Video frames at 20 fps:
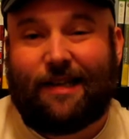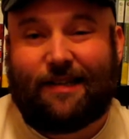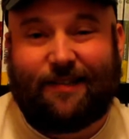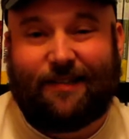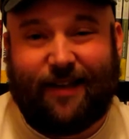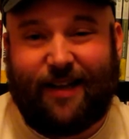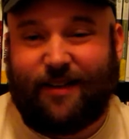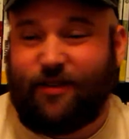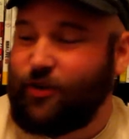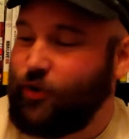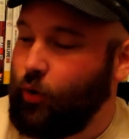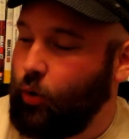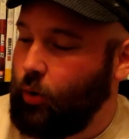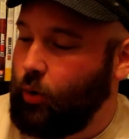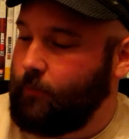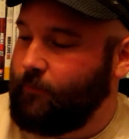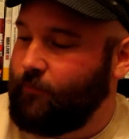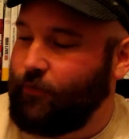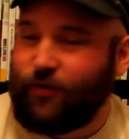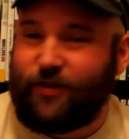Sled
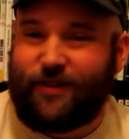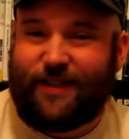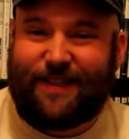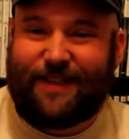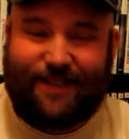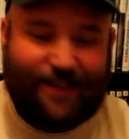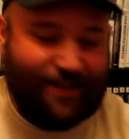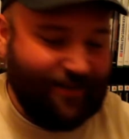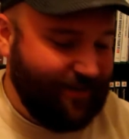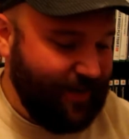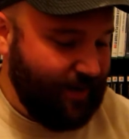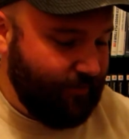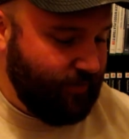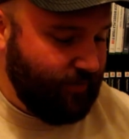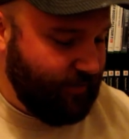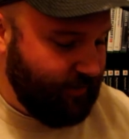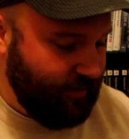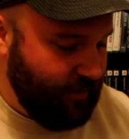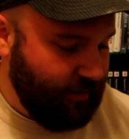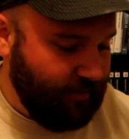Storm for
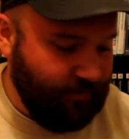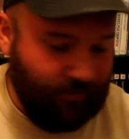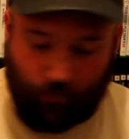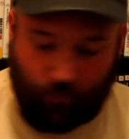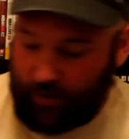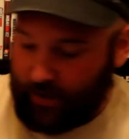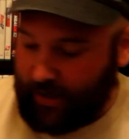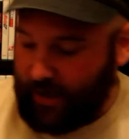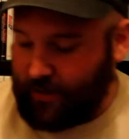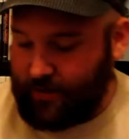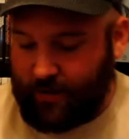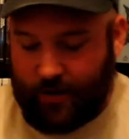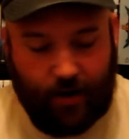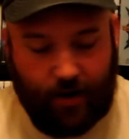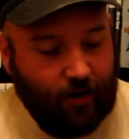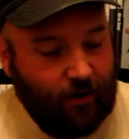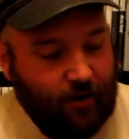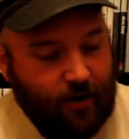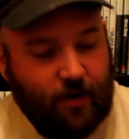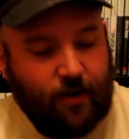67 cents, what I got
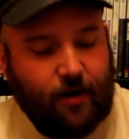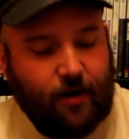there.